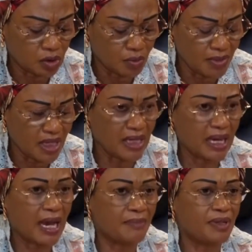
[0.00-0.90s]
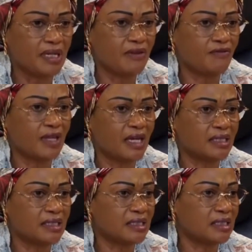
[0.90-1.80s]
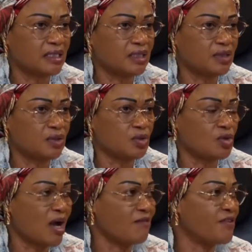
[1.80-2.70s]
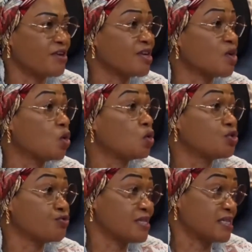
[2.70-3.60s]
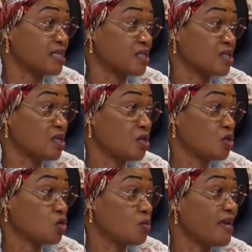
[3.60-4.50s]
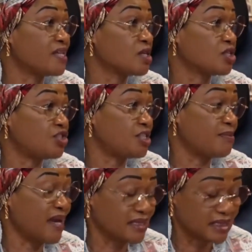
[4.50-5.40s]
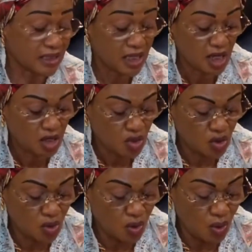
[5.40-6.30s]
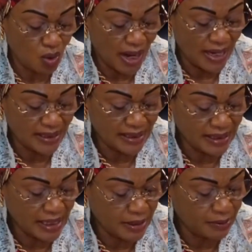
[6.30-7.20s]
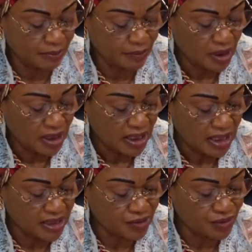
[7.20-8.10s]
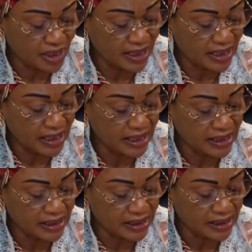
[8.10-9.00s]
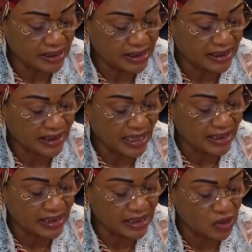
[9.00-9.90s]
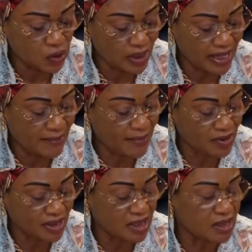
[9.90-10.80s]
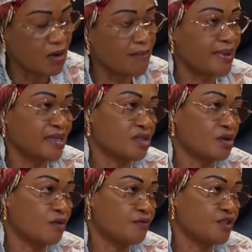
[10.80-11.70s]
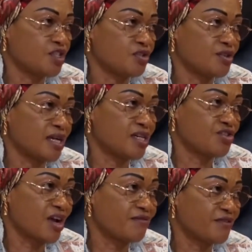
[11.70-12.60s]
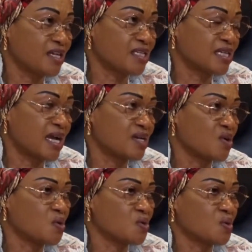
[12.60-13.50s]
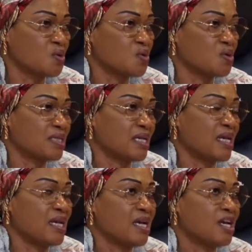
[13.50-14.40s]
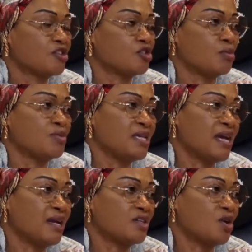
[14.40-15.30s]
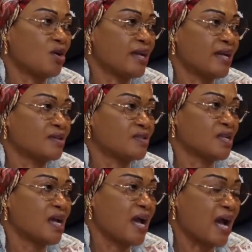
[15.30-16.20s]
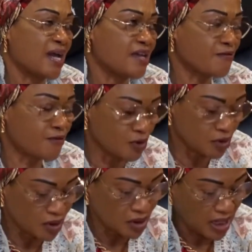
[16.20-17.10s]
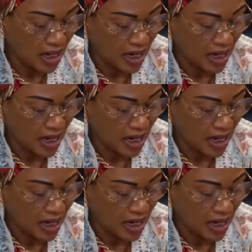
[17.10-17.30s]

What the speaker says: me, I believe that, you have very good reasons to make such demands. So, and it's really disheartening to hear about the numbers of children trafficked, and also to say some young girls are even,